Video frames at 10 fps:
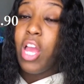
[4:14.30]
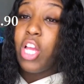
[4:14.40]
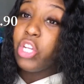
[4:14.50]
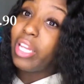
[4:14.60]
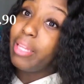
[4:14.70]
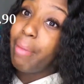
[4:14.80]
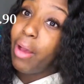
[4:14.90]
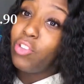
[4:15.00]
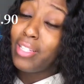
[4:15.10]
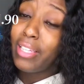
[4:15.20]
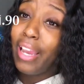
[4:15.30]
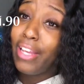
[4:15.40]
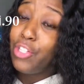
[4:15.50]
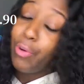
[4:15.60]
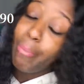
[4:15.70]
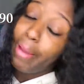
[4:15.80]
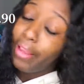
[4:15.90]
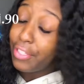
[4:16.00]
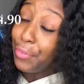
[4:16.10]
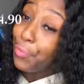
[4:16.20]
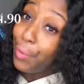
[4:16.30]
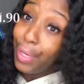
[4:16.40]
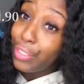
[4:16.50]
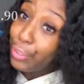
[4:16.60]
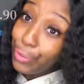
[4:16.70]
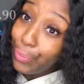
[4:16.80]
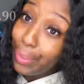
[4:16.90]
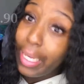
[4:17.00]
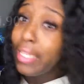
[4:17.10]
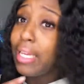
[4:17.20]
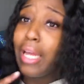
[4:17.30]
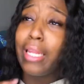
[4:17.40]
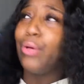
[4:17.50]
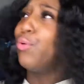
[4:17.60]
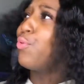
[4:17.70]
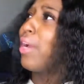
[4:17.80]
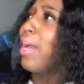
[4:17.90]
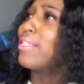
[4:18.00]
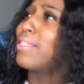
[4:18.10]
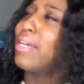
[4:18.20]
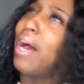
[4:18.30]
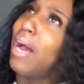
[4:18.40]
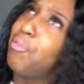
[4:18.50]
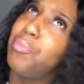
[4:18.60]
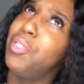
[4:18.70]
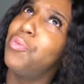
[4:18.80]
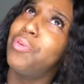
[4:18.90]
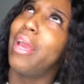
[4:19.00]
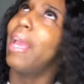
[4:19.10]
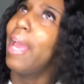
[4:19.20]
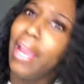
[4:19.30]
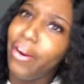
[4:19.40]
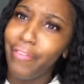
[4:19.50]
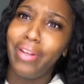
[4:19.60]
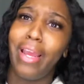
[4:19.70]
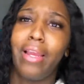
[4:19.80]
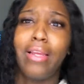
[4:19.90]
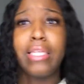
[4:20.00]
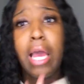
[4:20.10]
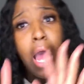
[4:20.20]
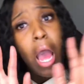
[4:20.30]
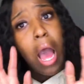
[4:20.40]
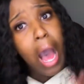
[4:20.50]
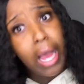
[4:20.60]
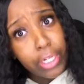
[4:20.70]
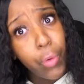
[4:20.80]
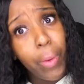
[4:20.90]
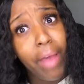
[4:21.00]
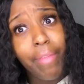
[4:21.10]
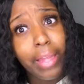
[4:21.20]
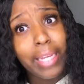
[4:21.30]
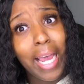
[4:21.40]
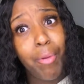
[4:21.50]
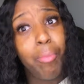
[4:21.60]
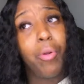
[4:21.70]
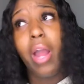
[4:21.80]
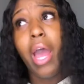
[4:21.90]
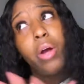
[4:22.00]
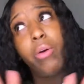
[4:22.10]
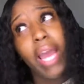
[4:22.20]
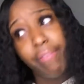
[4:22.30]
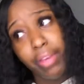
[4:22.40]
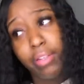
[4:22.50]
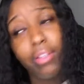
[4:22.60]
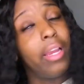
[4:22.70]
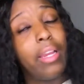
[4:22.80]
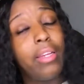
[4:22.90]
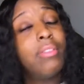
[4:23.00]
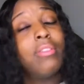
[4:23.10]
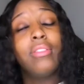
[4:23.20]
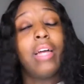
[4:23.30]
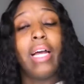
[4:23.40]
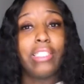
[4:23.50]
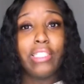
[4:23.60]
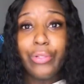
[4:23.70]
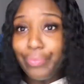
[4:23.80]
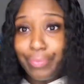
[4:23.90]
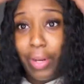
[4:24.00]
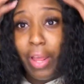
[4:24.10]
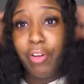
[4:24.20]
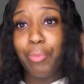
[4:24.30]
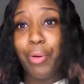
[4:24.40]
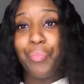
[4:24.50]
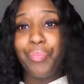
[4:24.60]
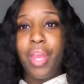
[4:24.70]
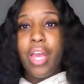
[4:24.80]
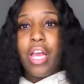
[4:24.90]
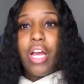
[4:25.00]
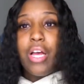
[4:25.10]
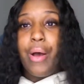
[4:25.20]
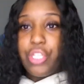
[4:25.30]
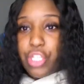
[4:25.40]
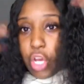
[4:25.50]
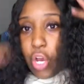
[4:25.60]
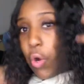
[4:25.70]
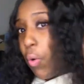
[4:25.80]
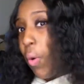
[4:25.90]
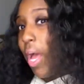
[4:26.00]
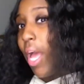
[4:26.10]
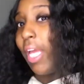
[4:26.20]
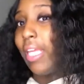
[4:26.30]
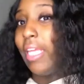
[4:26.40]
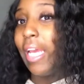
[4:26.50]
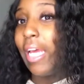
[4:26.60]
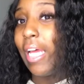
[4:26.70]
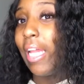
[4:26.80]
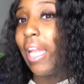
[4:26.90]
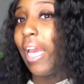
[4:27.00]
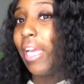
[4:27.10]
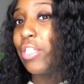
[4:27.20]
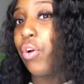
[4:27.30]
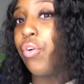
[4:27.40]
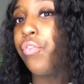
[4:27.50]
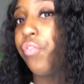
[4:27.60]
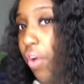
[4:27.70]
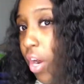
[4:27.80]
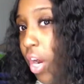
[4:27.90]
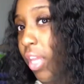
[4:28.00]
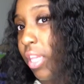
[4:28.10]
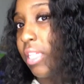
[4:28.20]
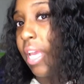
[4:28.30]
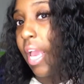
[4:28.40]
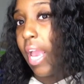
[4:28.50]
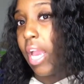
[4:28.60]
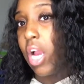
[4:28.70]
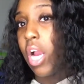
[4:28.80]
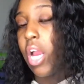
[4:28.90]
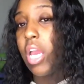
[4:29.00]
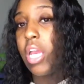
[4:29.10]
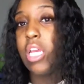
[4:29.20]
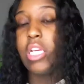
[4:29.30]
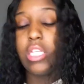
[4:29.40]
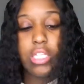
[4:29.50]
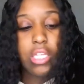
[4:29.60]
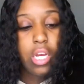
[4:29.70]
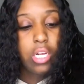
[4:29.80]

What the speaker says: check them out just in case you want to buy yourself a wig too, because honey, who got time to be doing their hair every day? Because I don't have that time no more. I don't have it. Like, I just don't. I don't have it no more. So yeah, like, so far this hair is